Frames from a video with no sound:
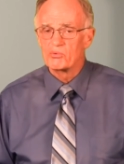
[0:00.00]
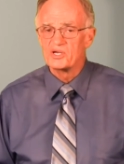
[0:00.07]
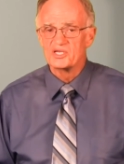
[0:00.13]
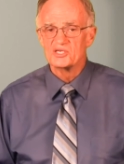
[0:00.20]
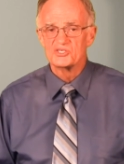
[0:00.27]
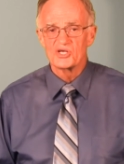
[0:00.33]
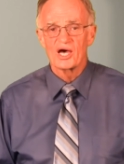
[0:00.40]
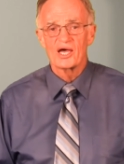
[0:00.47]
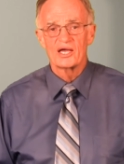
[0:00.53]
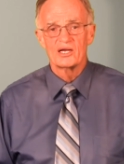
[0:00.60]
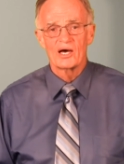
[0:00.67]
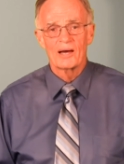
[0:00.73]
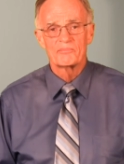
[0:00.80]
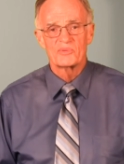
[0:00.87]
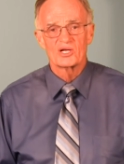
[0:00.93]
when we
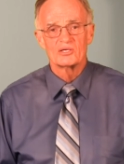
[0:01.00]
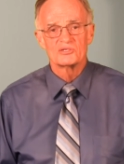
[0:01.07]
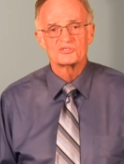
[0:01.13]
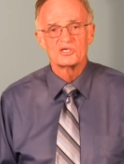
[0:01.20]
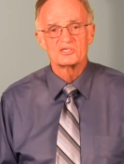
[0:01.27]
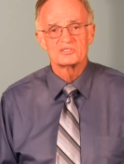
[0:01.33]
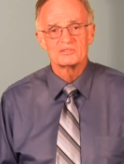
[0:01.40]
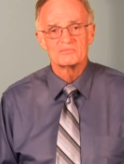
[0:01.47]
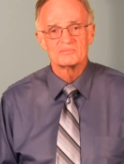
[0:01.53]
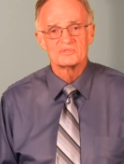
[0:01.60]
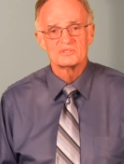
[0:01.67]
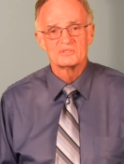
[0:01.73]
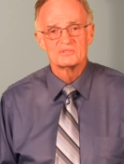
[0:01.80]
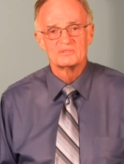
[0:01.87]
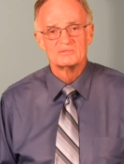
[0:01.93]
design optical
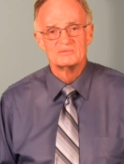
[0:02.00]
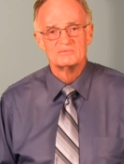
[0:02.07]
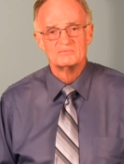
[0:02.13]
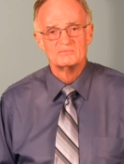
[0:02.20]
systems.